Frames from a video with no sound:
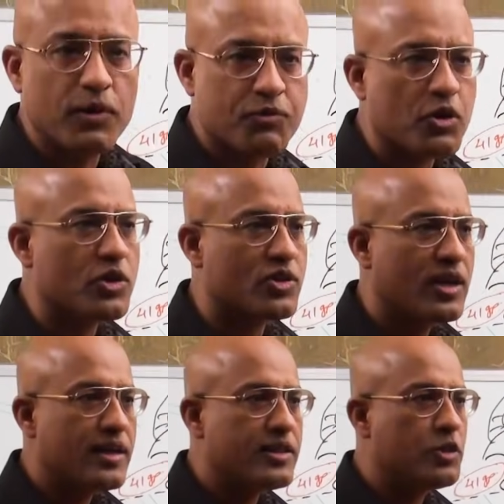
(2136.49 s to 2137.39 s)
Of course,
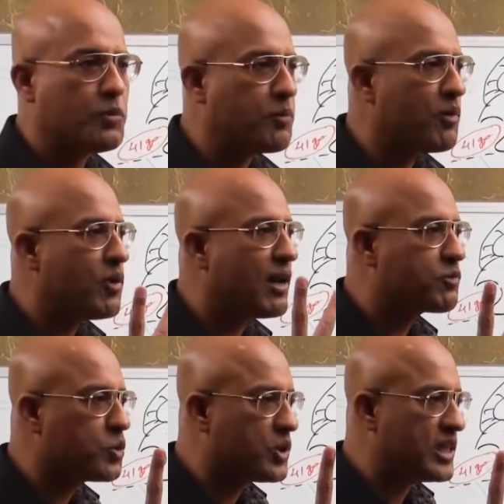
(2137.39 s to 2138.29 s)
these people will have
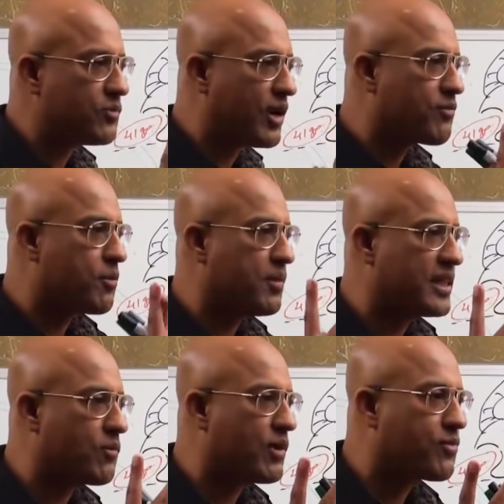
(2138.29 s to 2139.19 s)
two genes, one from
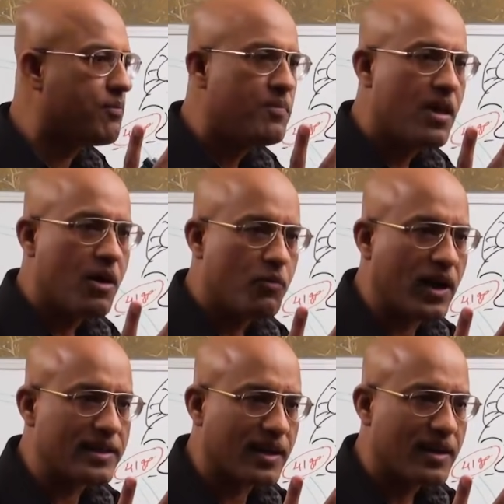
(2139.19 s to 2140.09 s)
mother, one from
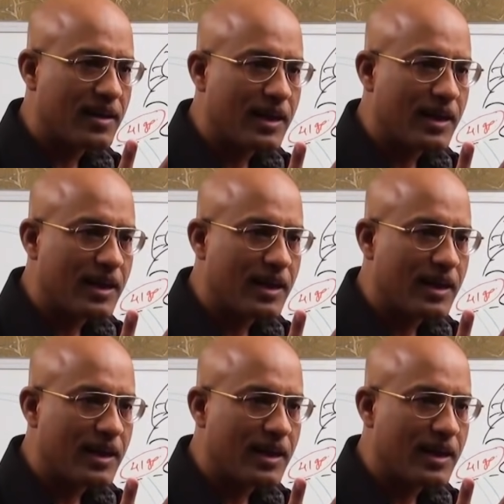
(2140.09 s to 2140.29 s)
father.